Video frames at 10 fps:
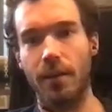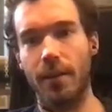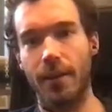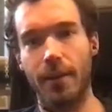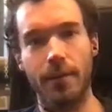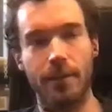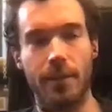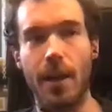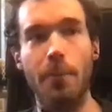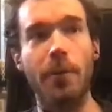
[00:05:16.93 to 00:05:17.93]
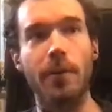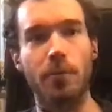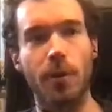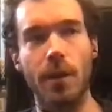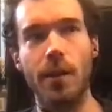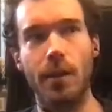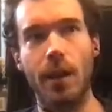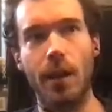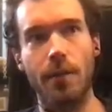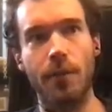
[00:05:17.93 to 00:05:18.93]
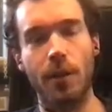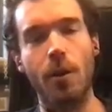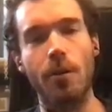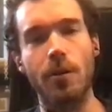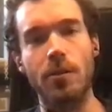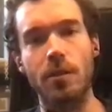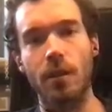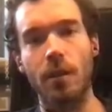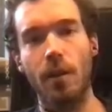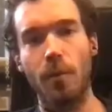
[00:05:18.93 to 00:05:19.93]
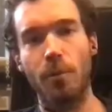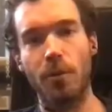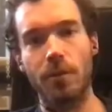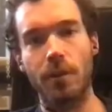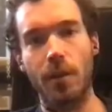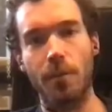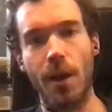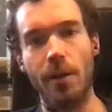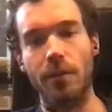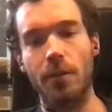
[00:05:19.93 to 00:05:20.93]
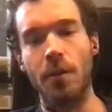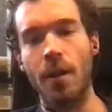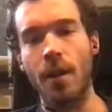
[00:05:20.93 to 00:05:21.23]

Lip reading: And that was what he kind of encouraged brewers to get back to.